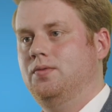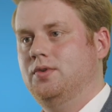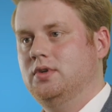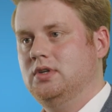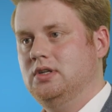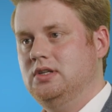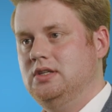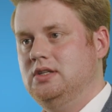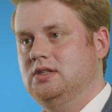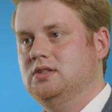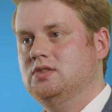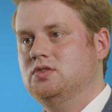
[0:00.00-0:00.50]
at
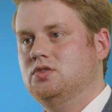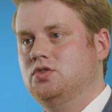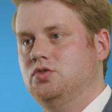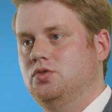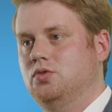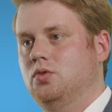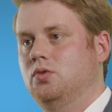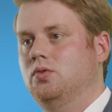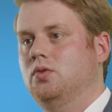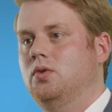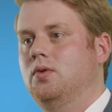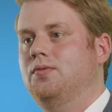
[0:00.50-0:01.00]
least
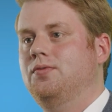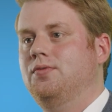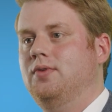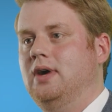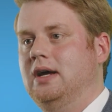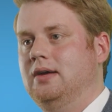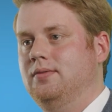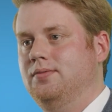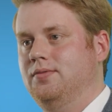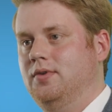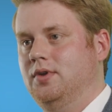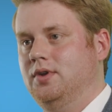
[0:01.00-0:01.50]

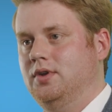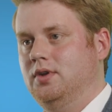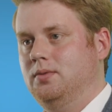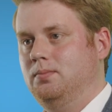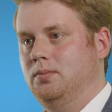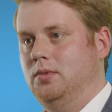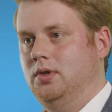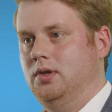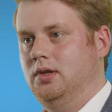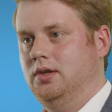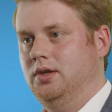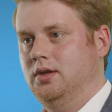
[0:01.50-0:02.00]
€500
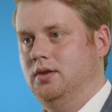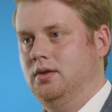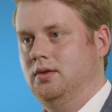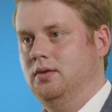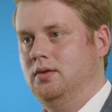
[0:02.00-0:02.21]
million